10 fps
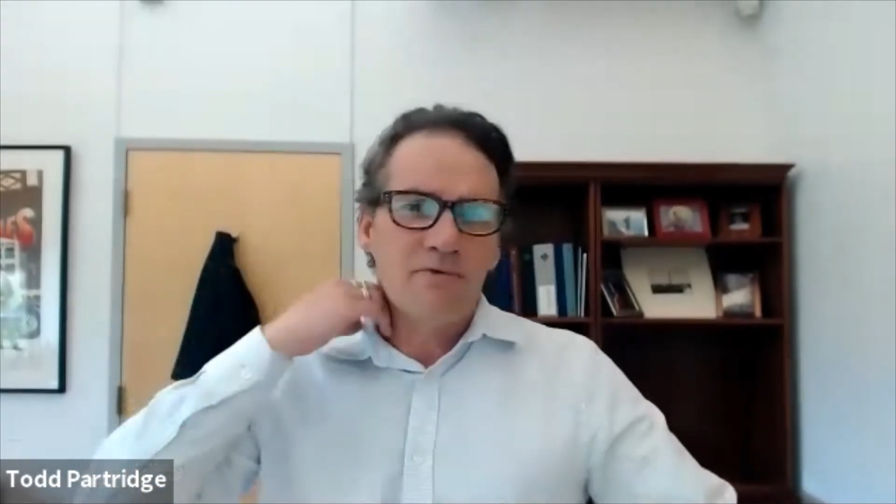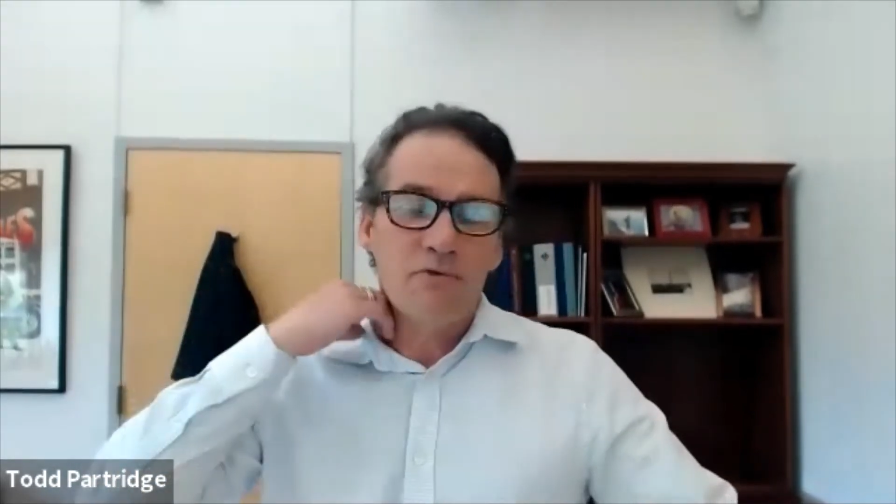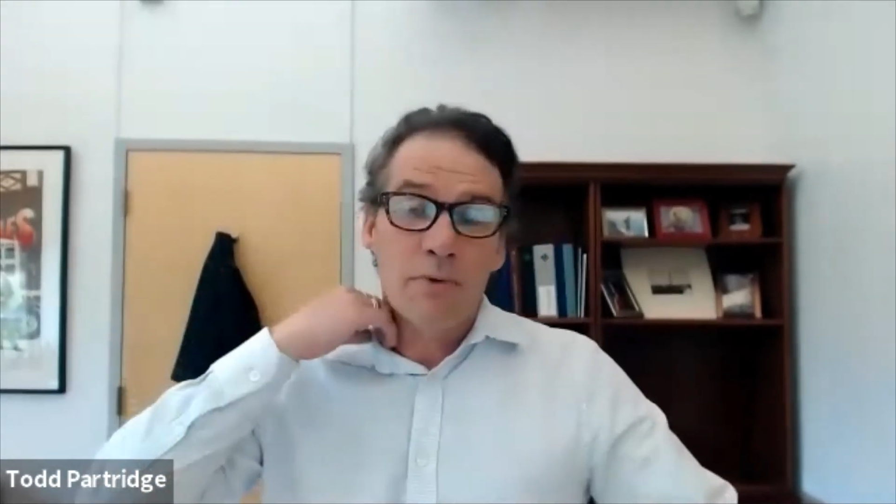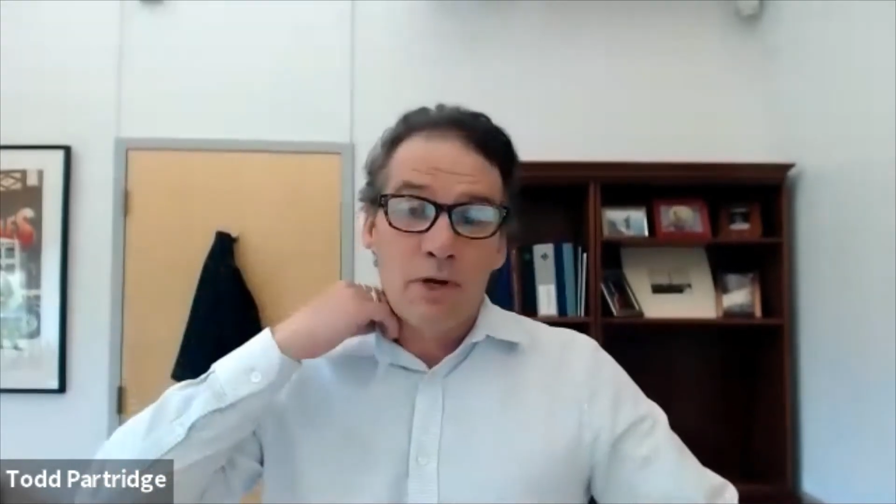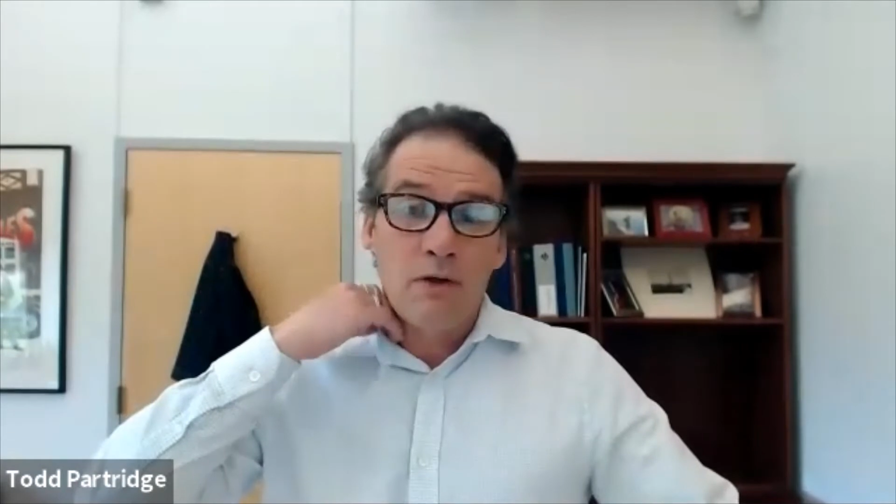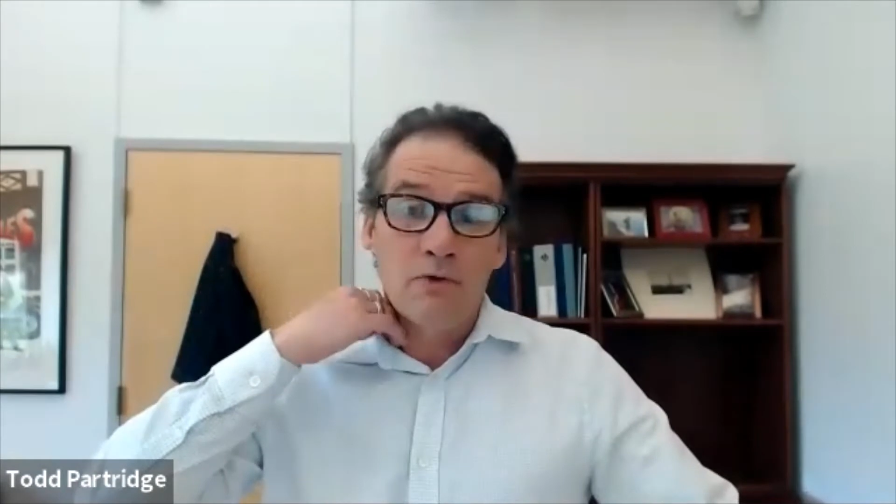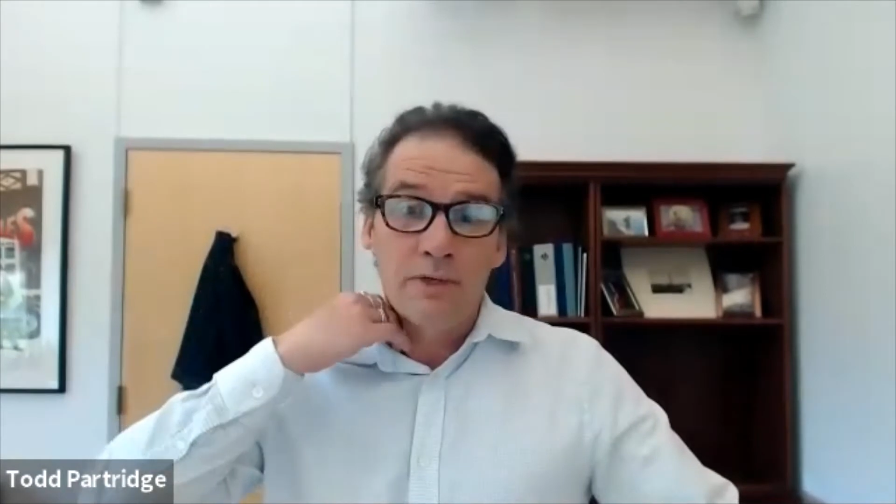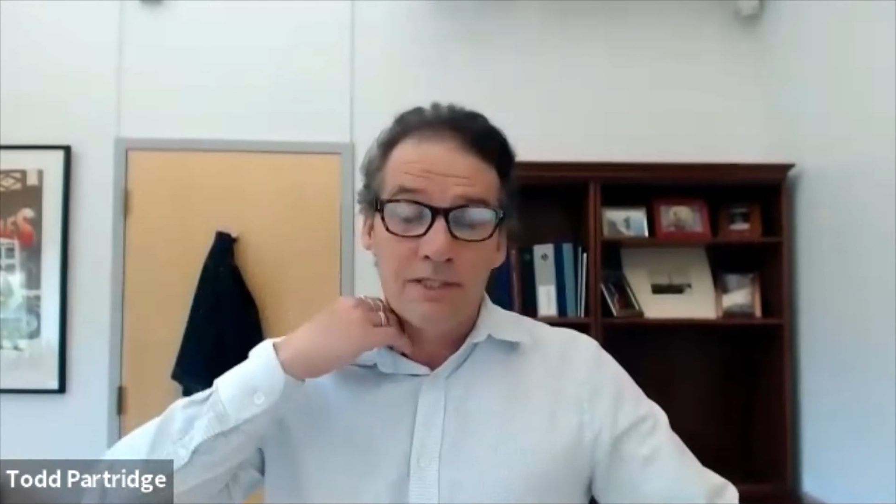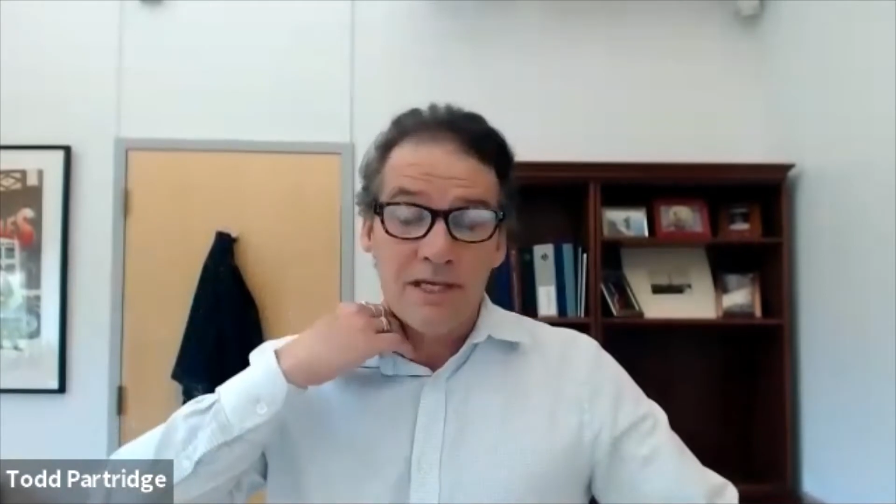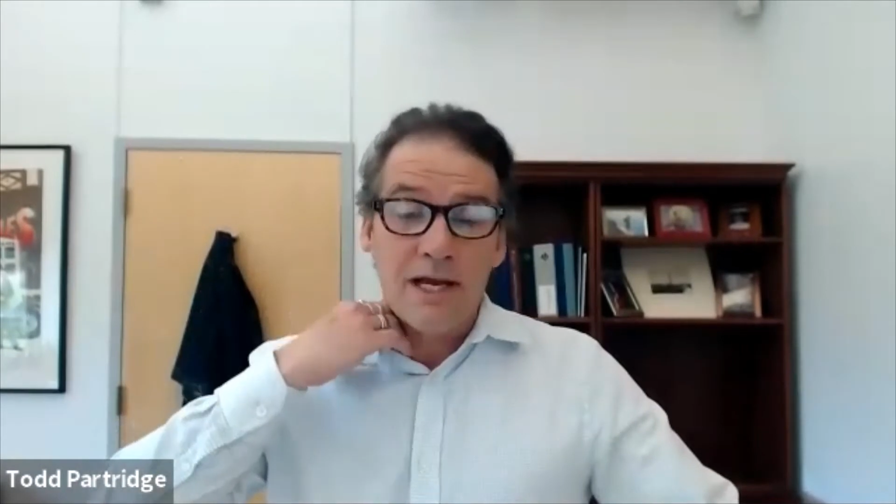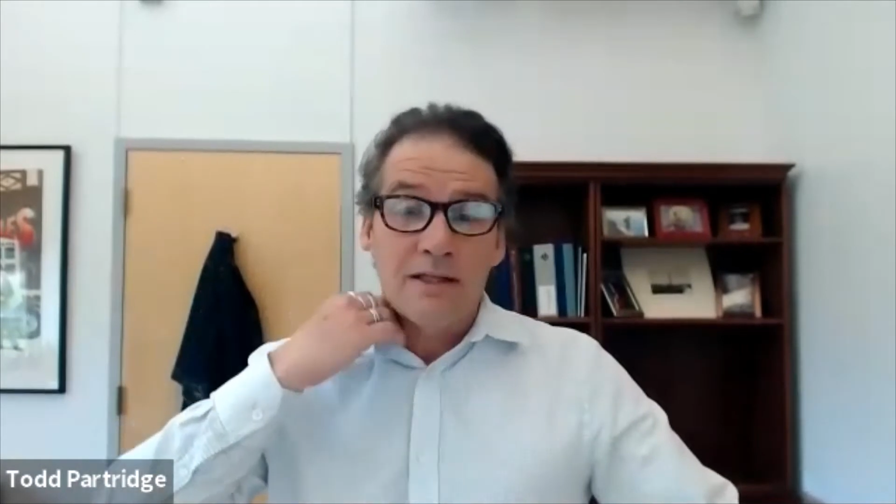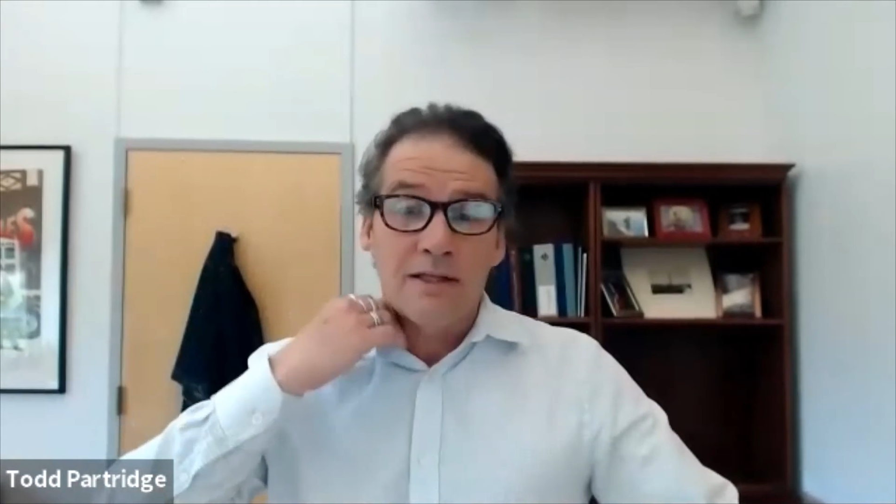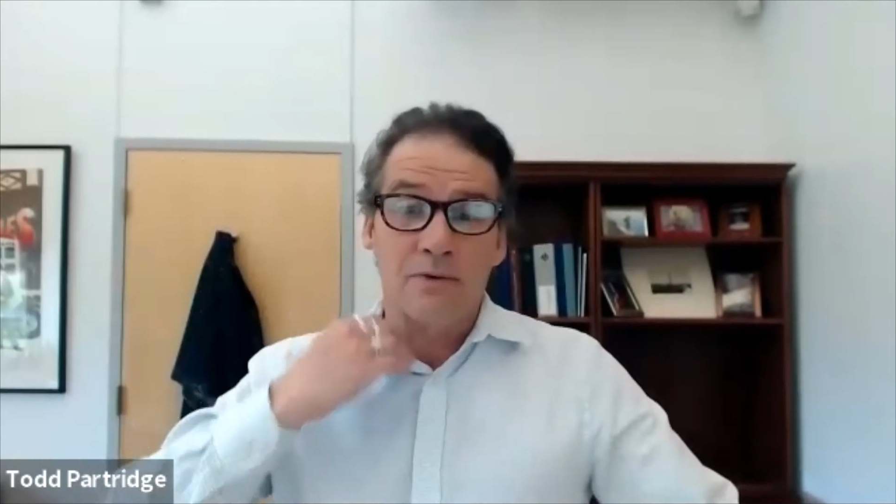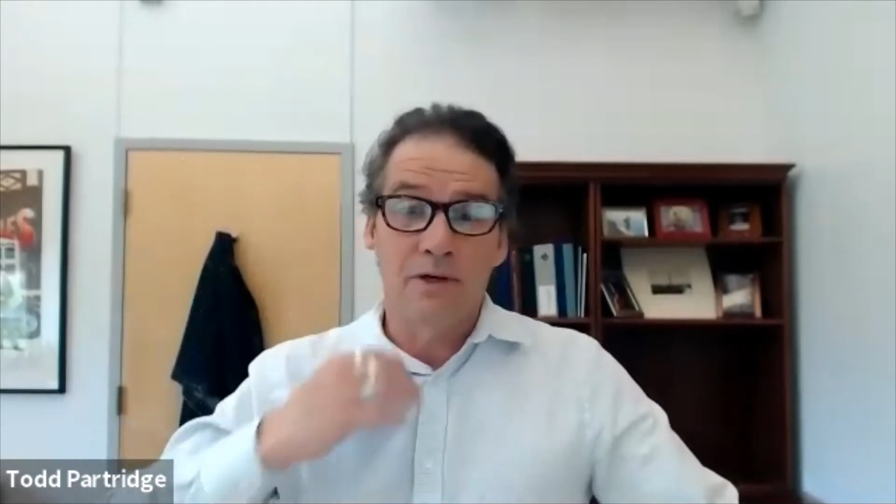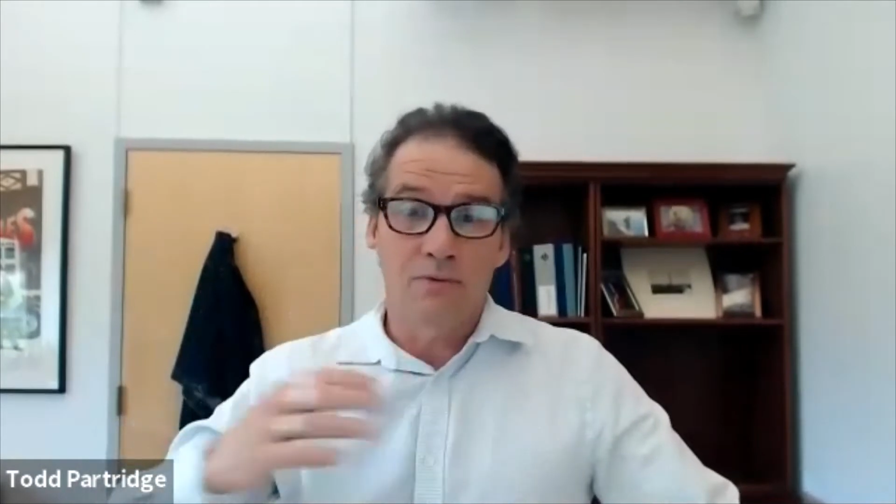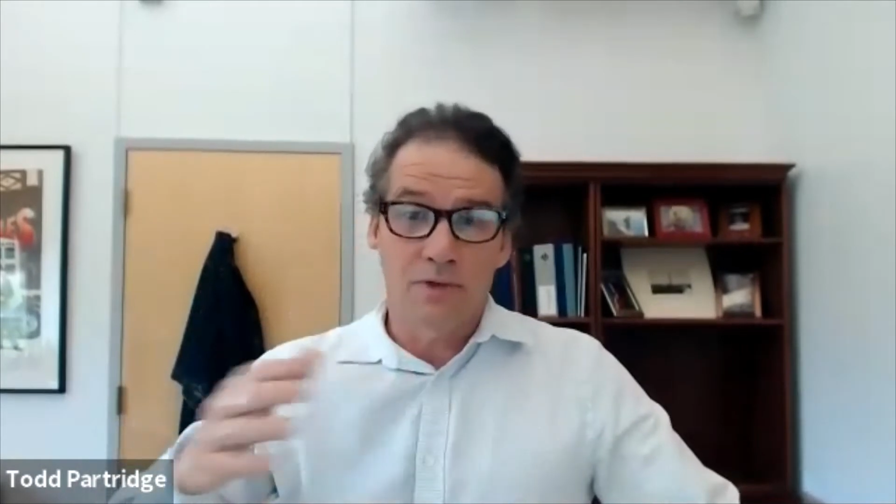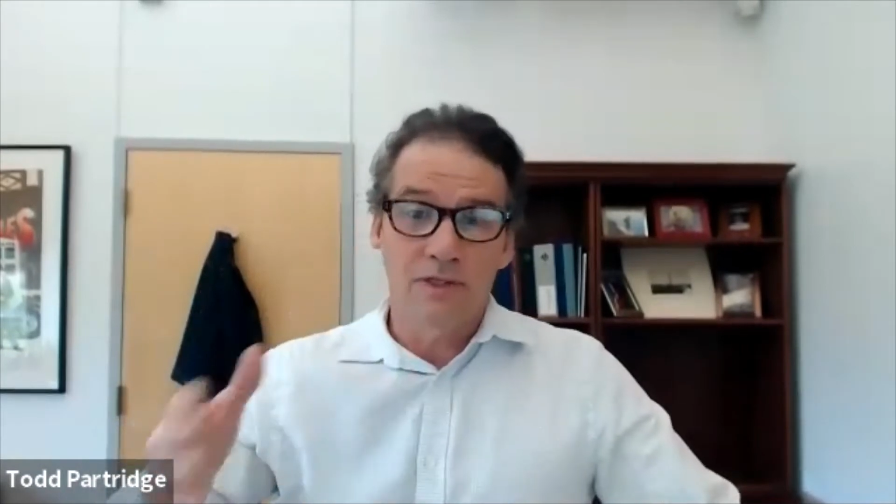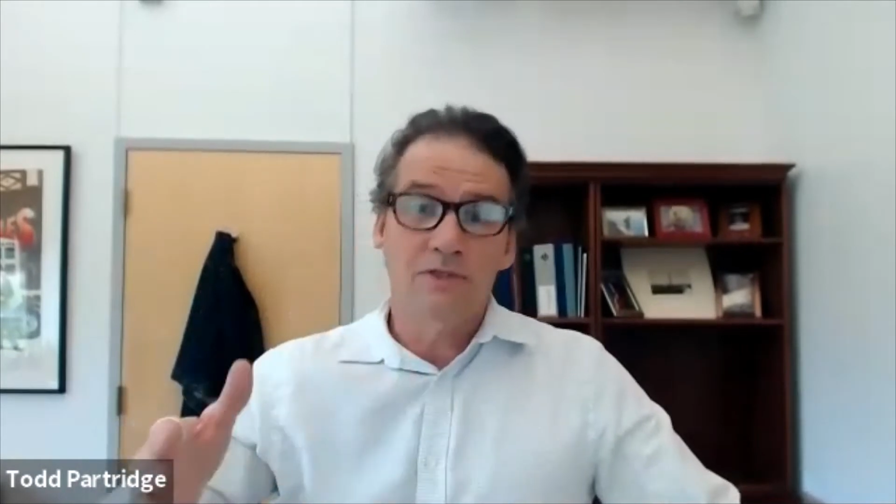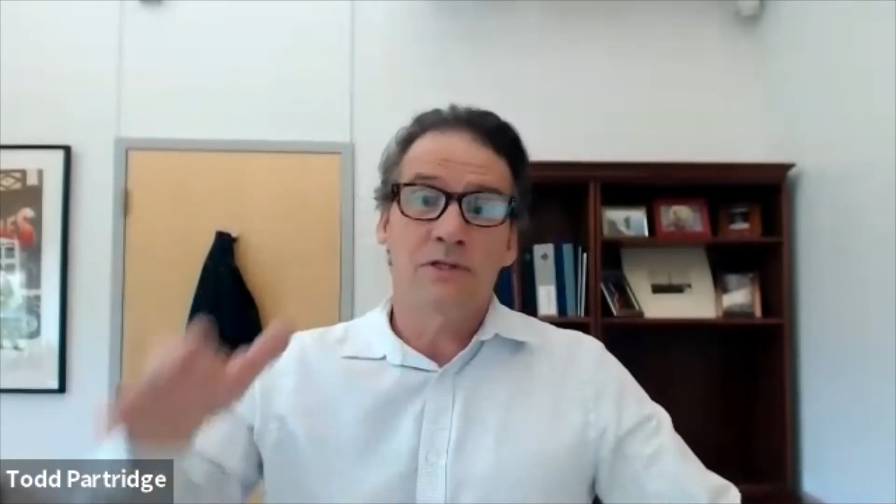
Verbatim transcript: Before we all knew exactly what it was,